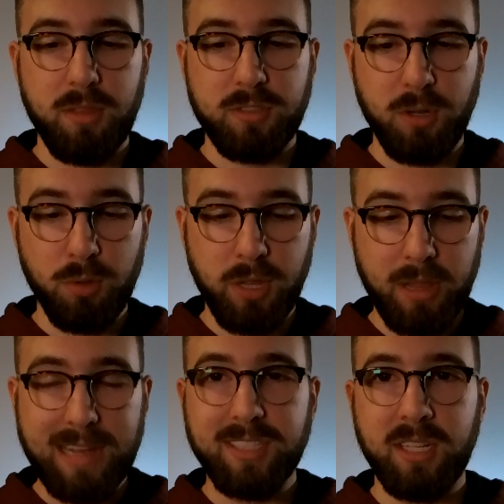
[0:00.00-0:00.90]
So the
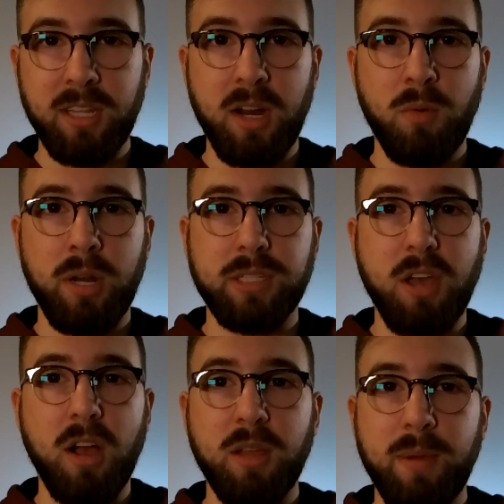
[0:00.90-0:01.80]
last thing that I want to
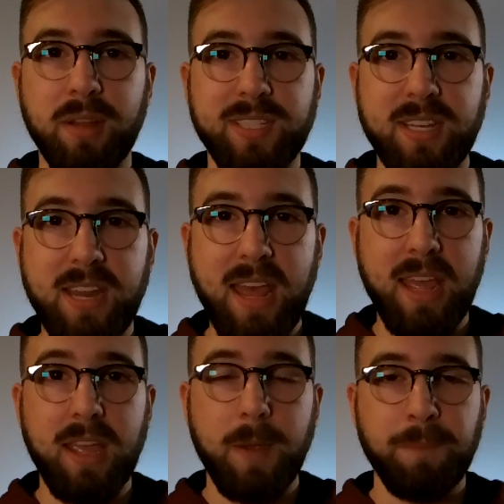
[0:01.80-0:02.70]
talk about
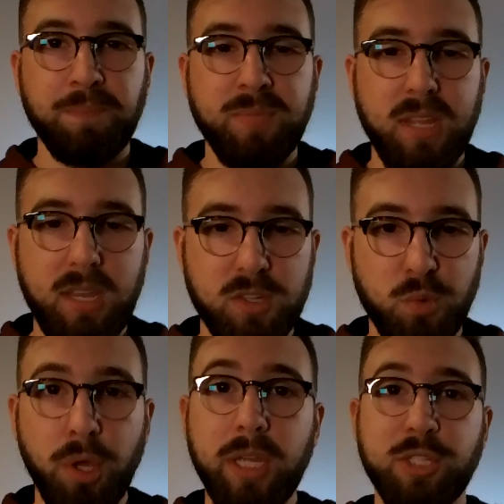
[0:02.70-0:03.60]
today is
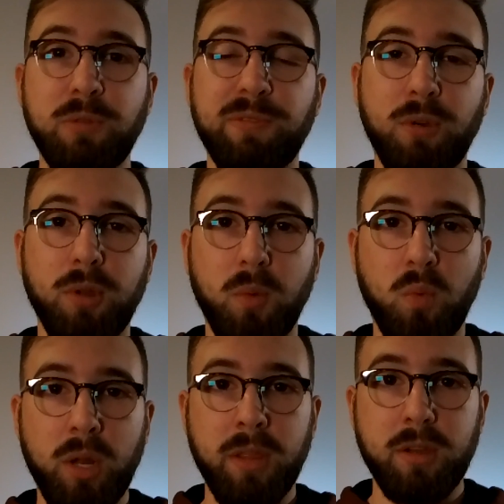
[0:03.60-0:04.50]
really twofold.
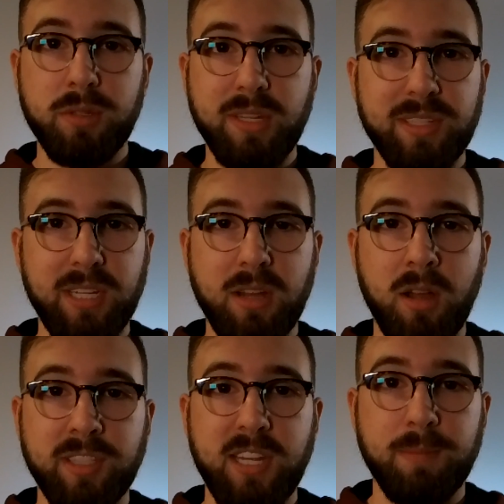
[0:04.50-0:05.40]
One of those is the
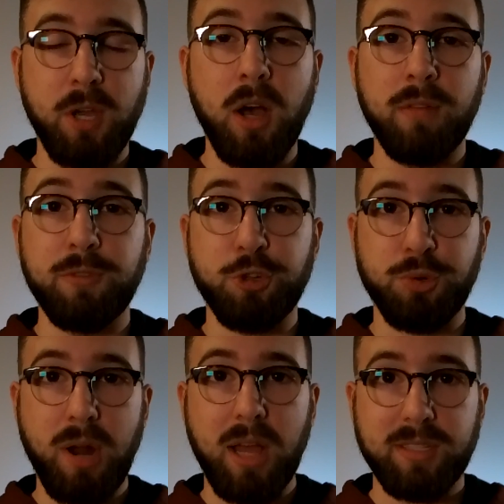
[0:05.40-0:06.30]
concept of
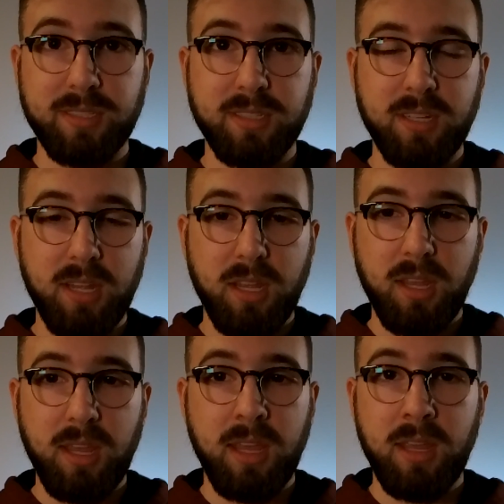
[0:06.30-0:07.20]
trust
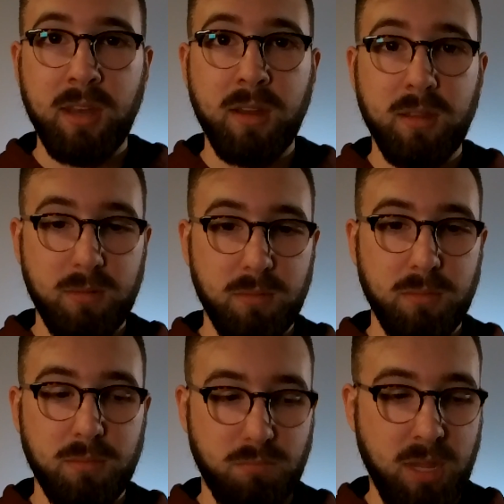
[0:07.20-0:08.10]
in
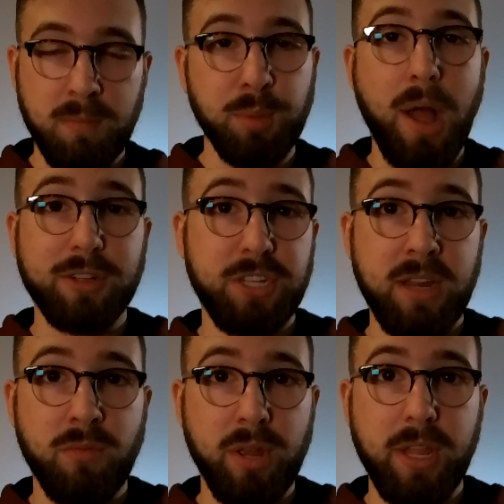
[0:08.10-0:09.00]

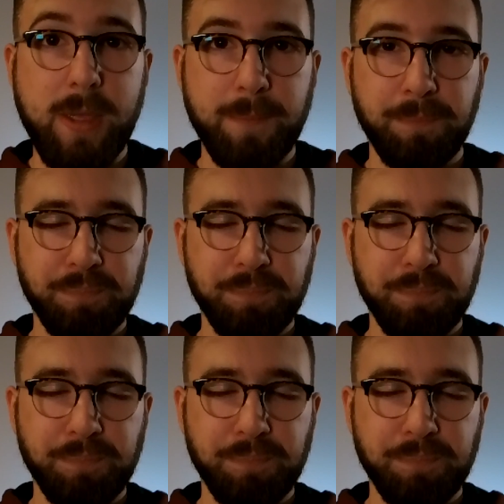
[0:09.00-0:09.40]
blockchain, really.